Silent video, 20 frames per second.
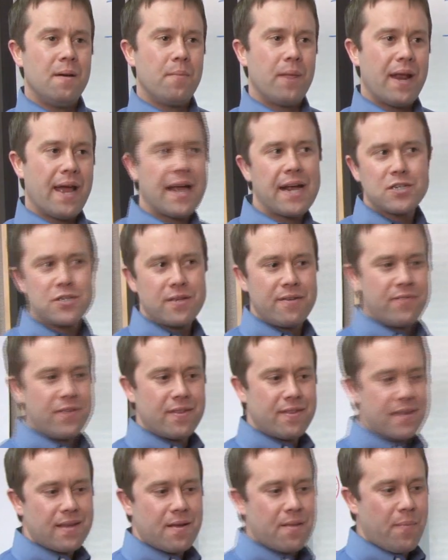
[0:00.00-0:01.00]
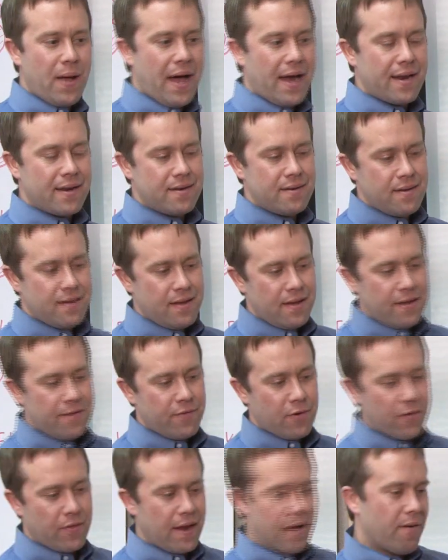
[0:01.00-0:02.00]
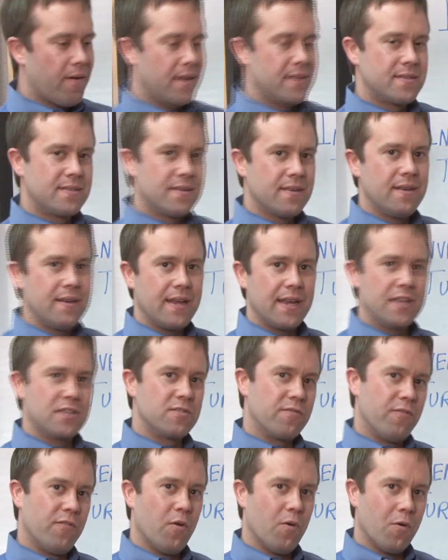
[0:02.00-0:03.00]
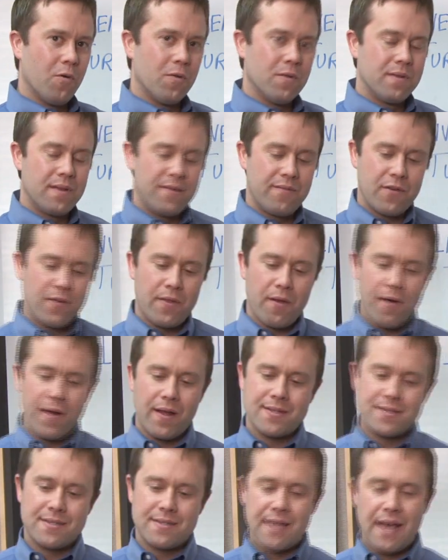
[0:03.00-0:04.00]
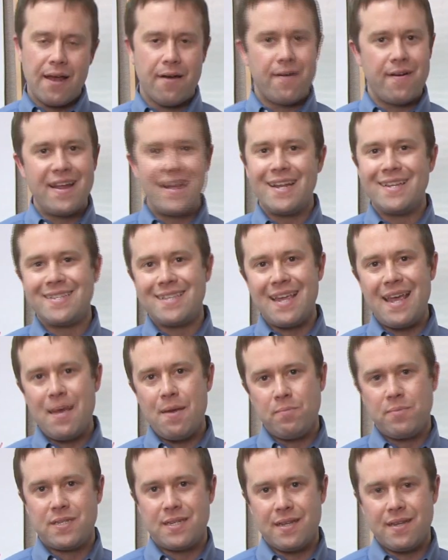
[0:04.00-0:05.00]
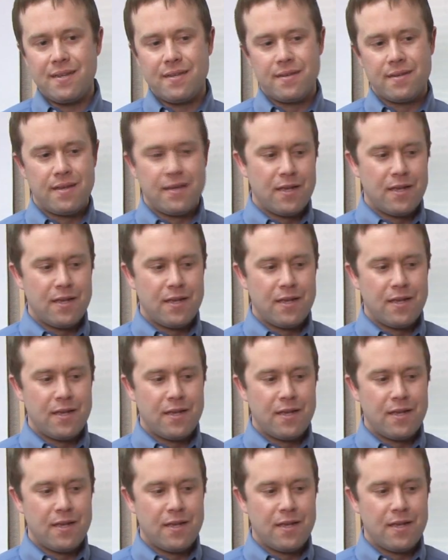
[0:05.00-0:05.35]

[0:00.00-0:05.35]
But actually, if you think about it, if you're there on Sunday, it's full. If you're there on Saturday, it's empty.